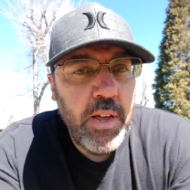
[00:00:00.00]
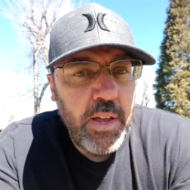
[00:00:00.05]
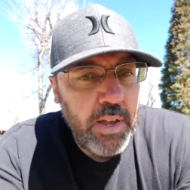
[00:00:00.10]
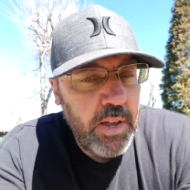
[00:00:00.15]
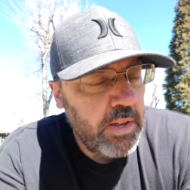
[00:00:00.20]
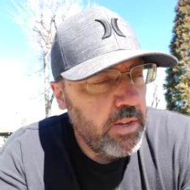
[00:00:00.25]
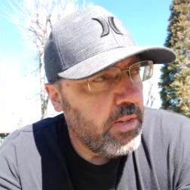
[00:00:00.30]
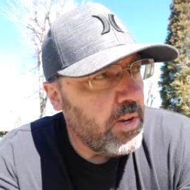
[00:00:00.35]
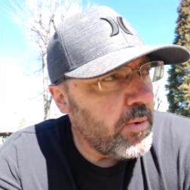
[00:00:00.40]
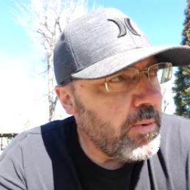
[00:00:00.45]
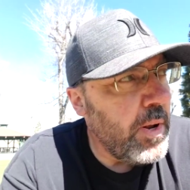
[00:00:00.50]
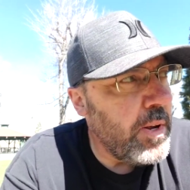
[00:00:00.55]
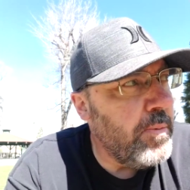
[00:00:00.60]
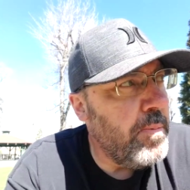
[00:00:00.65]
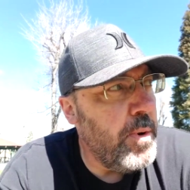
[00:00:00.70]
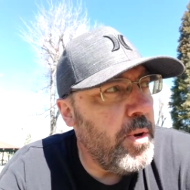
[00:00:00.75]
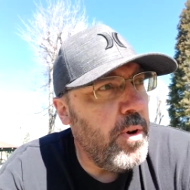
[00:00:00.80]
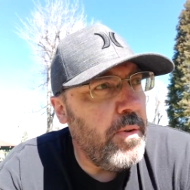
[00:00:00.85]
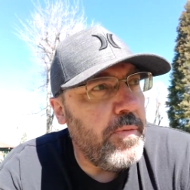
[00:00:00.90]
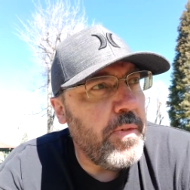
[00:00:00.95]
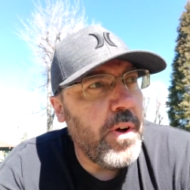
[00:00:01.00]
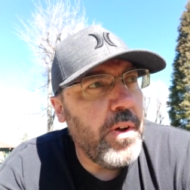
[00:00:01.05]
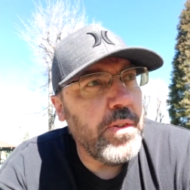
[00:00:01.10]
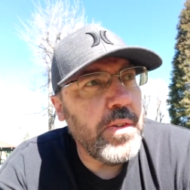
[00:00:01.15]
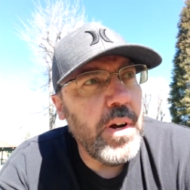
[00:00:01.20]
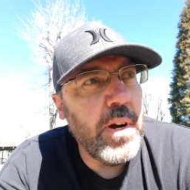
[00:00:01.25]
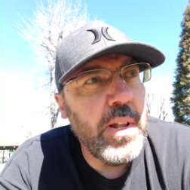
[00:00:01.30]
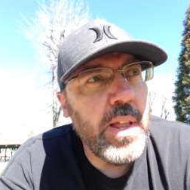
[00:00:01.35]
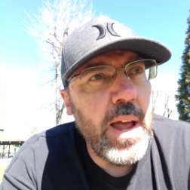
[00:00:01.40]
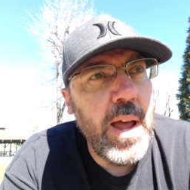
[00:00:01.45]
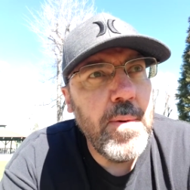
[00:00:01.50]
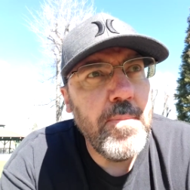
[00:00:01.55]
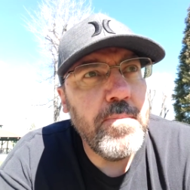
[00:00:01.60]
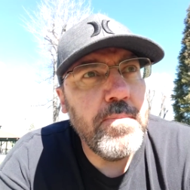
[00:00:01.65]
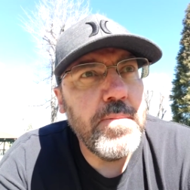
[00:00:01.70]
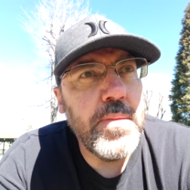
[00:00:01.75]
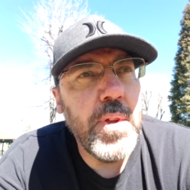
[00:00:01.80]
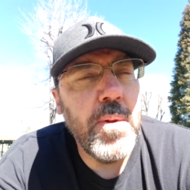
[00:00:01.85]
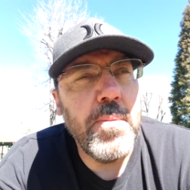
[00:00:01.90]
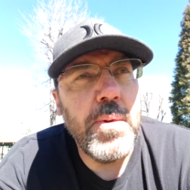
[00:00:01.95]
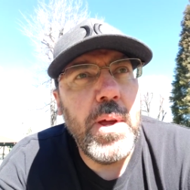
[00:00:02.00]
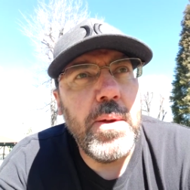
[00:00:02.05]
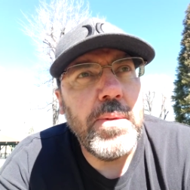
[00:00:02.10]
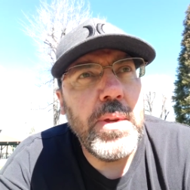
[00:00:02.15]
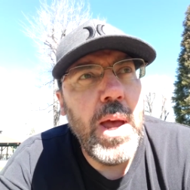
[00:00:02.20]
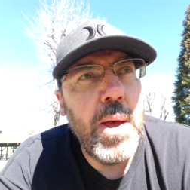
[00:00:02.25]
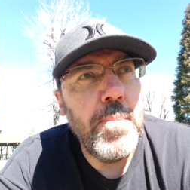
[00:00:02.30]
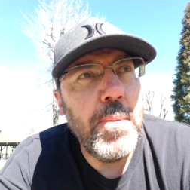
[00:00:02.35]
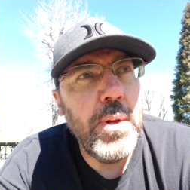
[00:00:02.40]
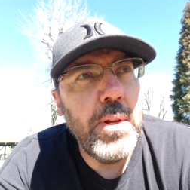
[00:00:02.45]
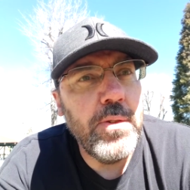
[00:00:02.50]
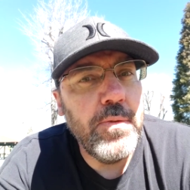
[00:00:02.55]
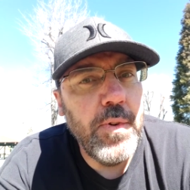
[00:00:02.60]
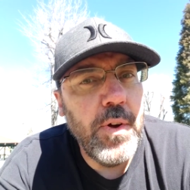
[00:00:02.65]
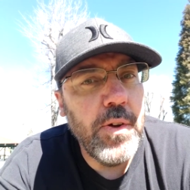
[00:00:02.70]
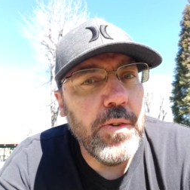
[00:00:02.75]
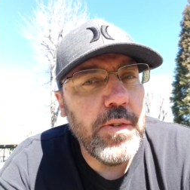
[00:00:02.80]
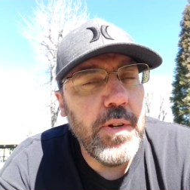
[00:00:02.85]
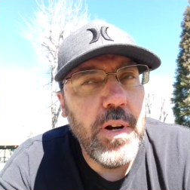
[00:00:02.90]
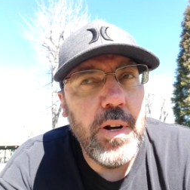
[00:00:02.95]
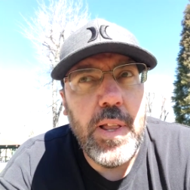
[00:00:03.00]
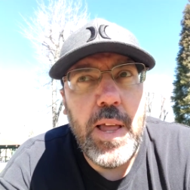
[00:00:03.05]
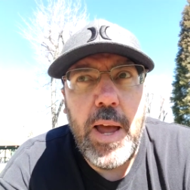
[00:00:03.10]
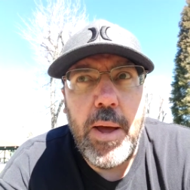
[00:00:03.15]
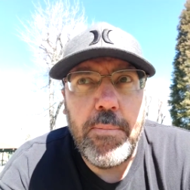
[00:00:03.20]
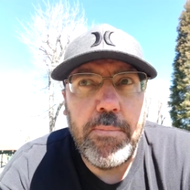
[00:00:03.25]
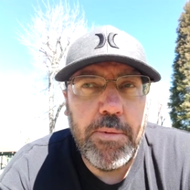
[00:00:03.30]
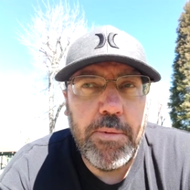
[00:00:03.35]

Sometimes beauty falls in our lap. Sometimes happiness falls in our lap.